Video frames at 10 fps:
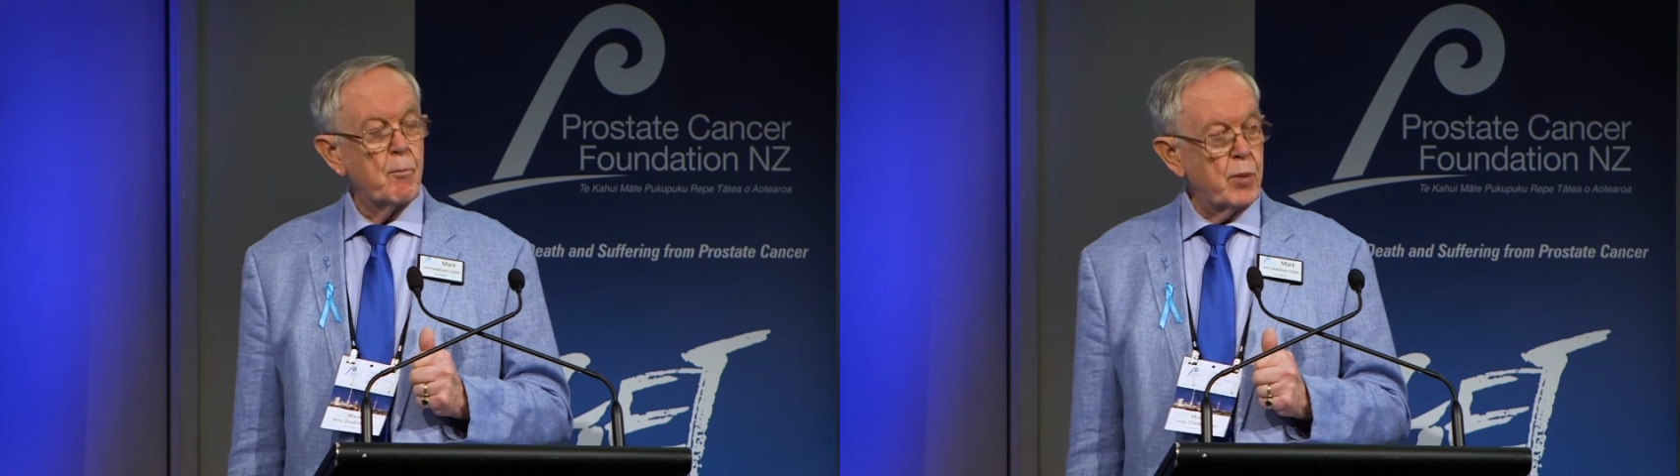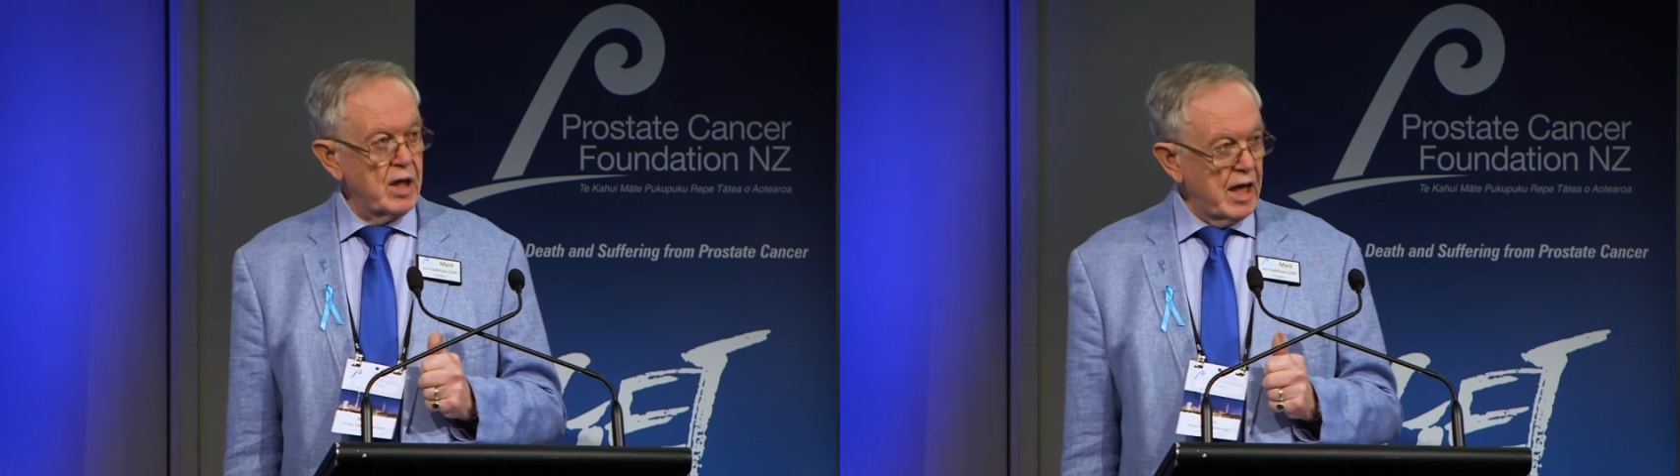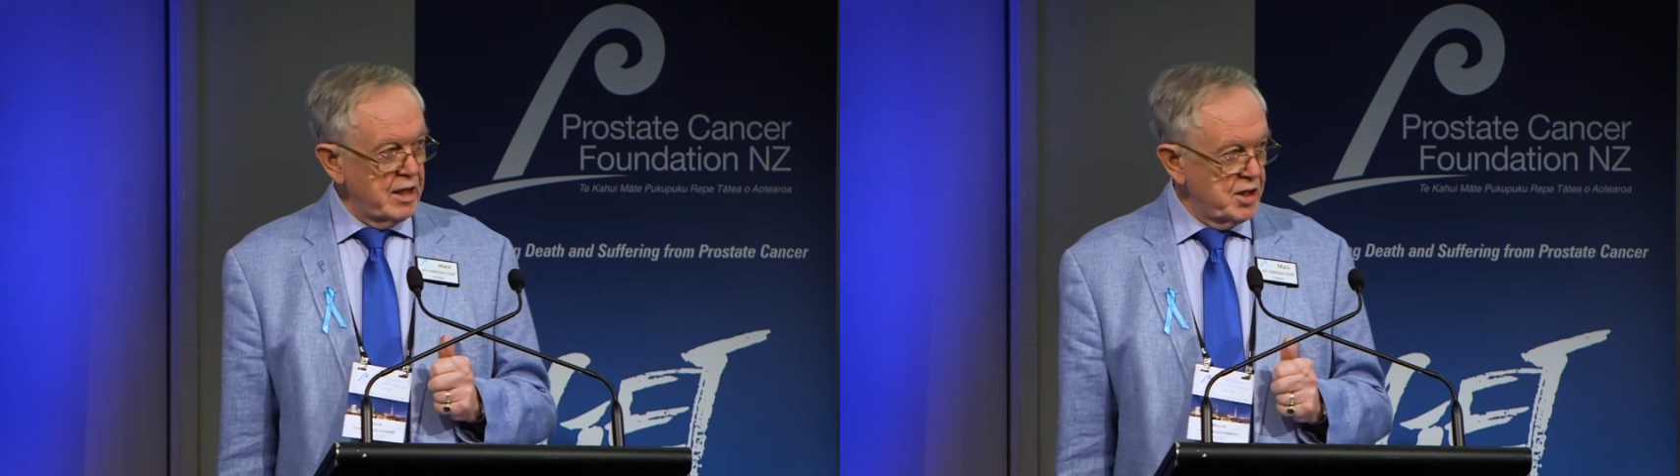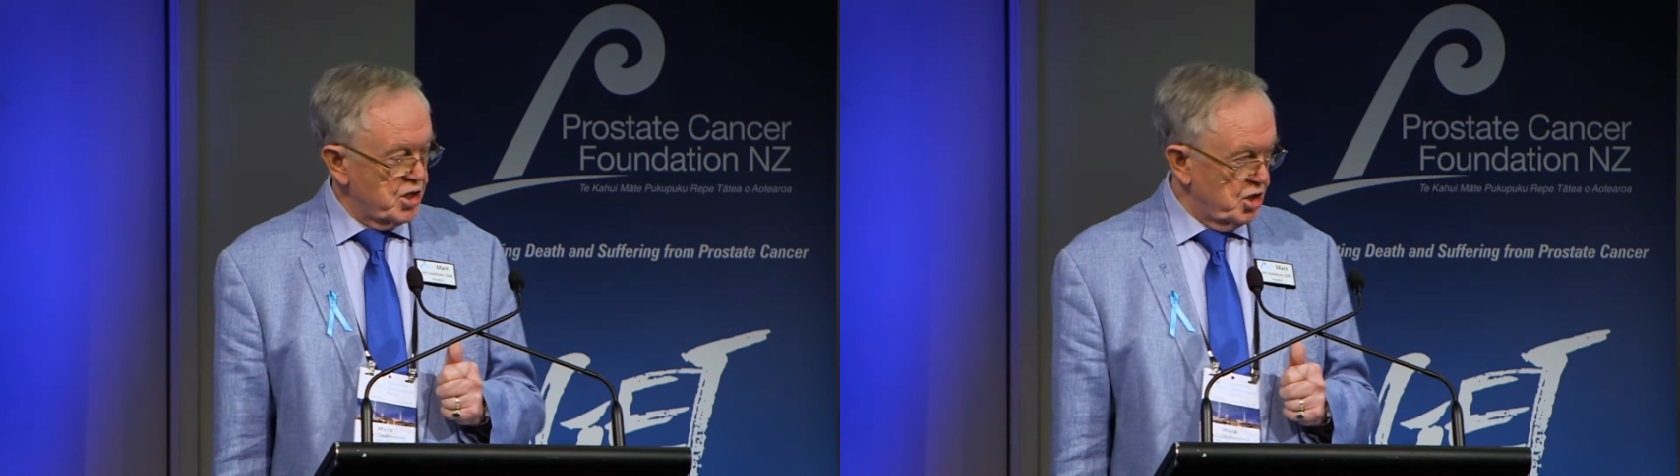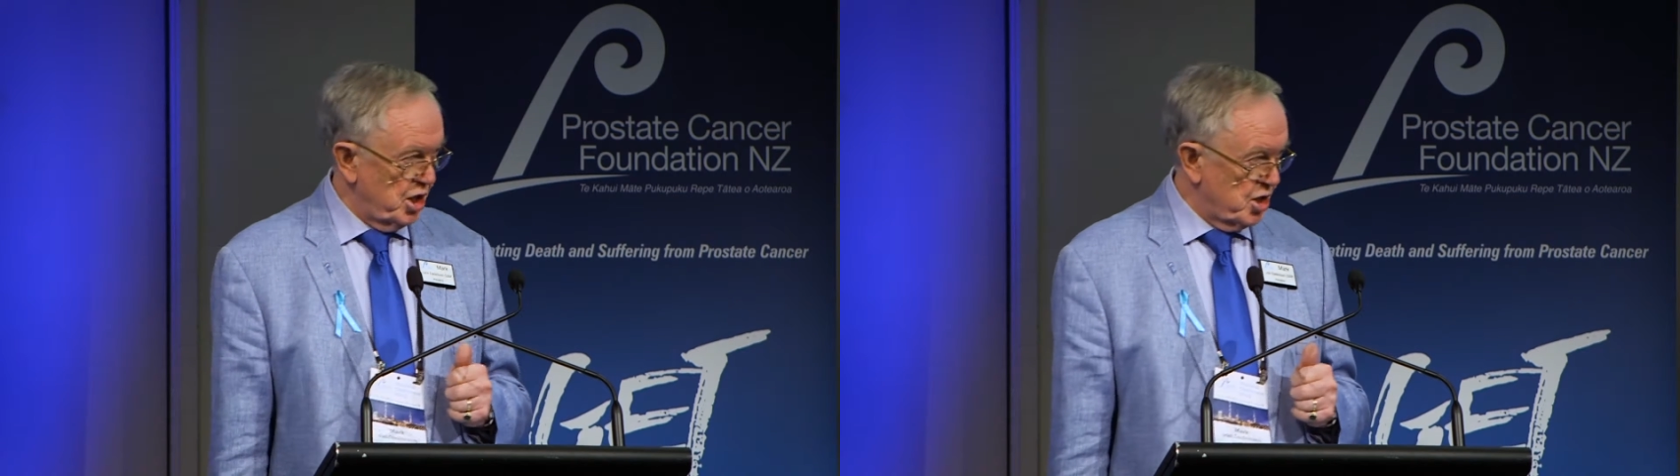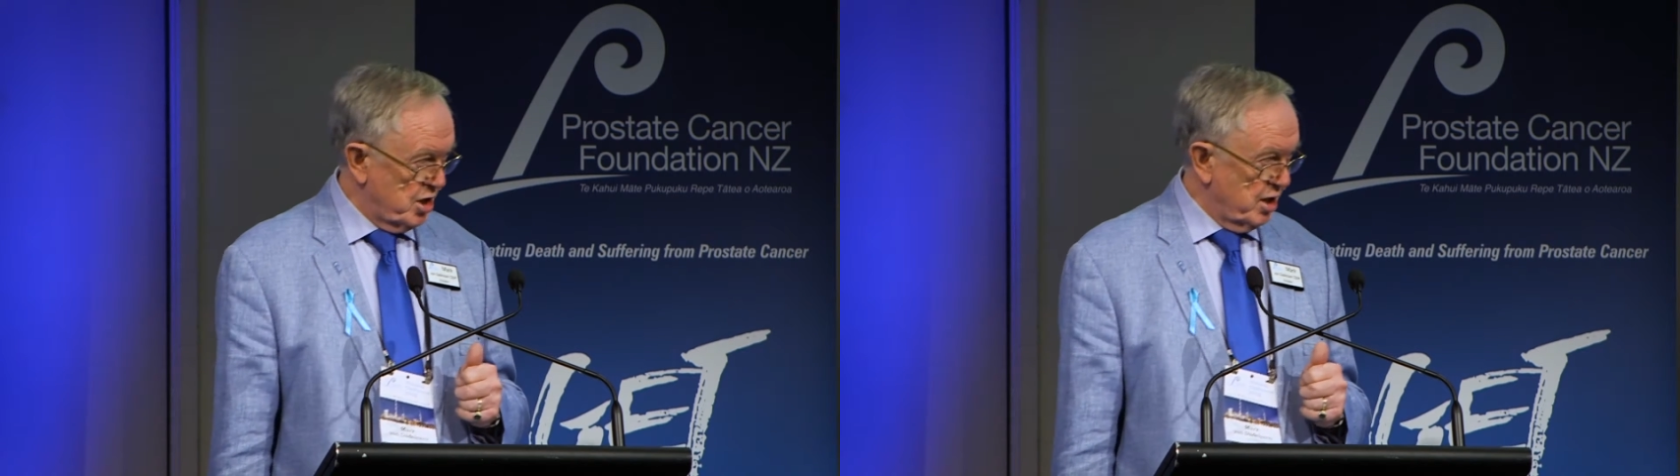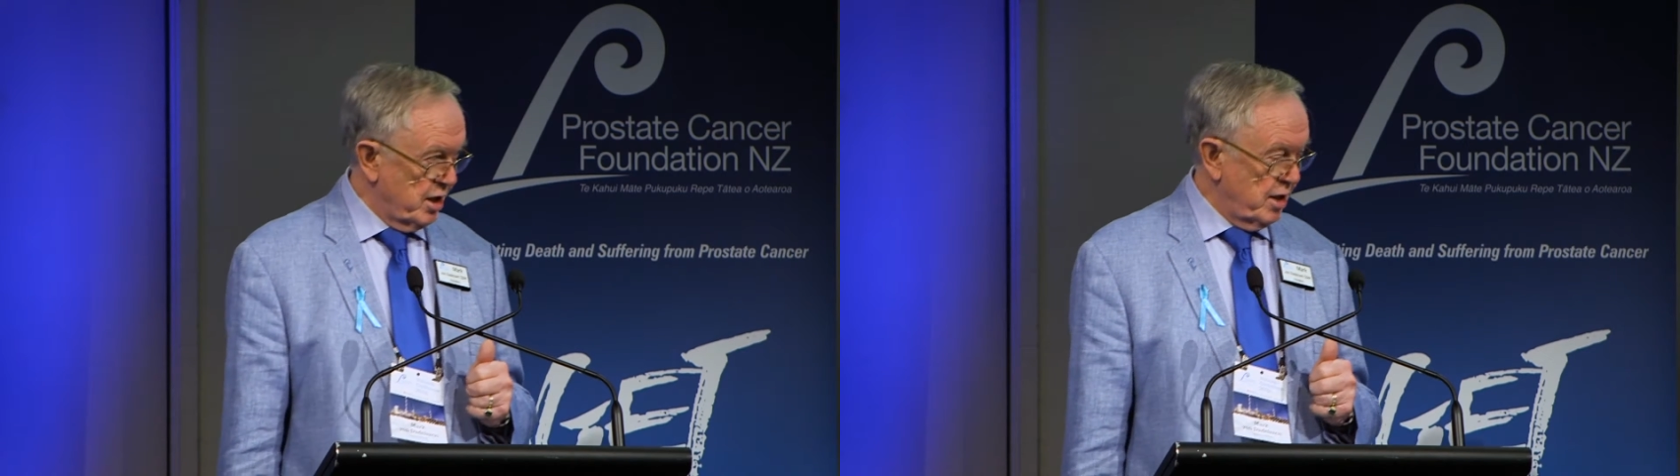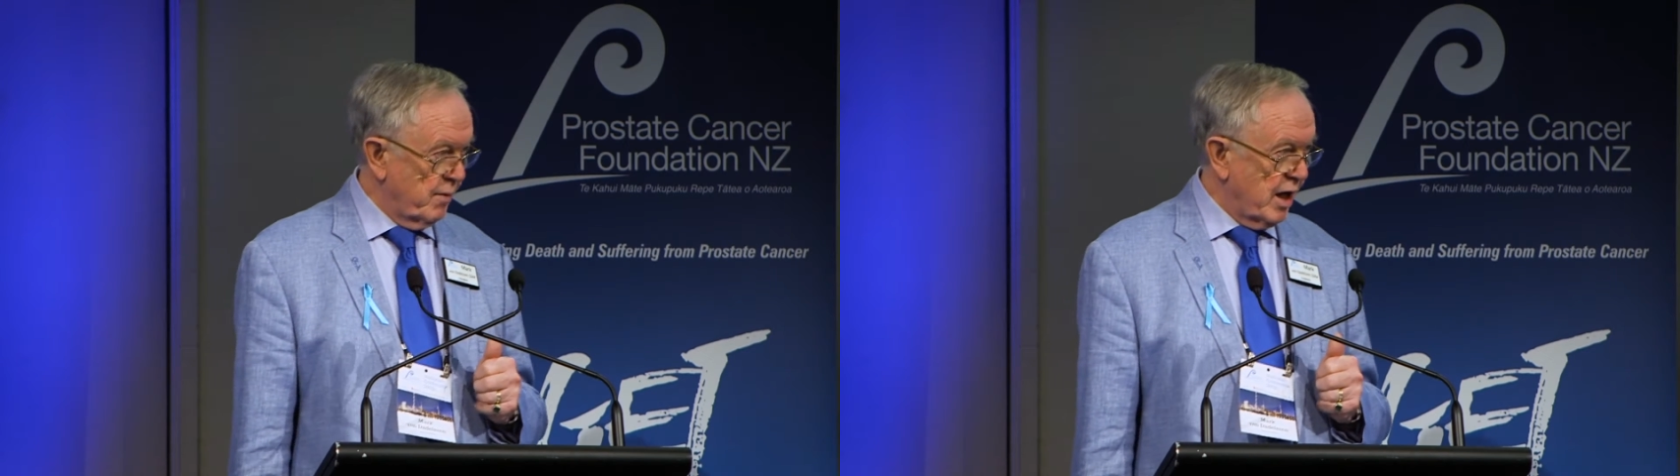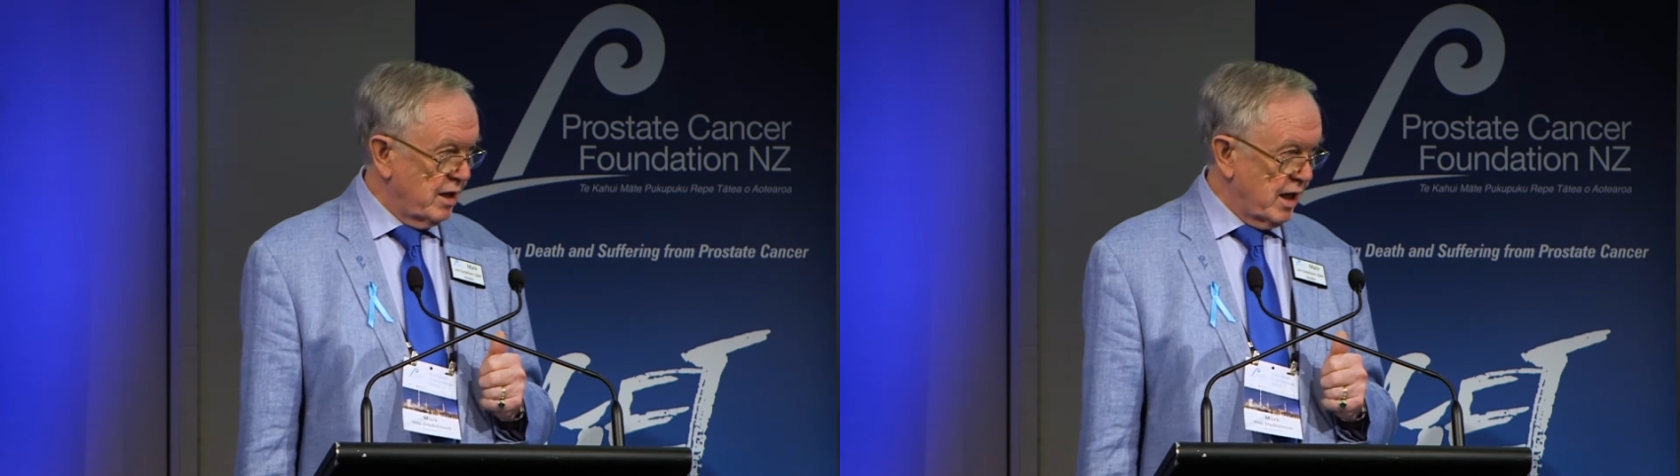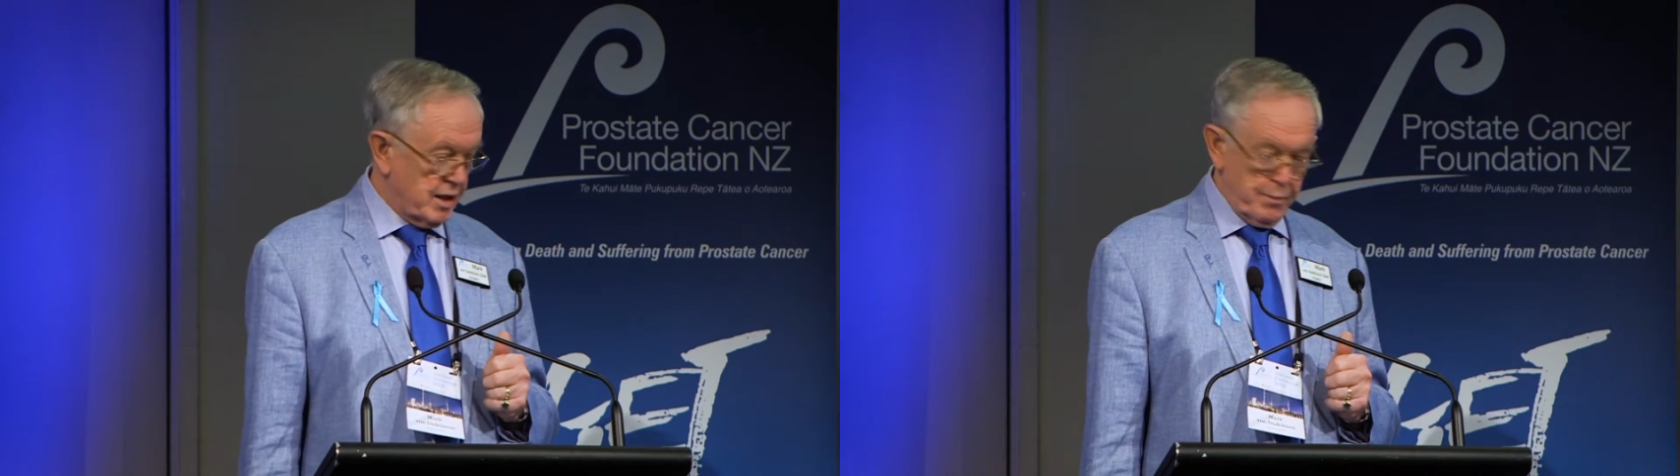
politely suggesting that he might like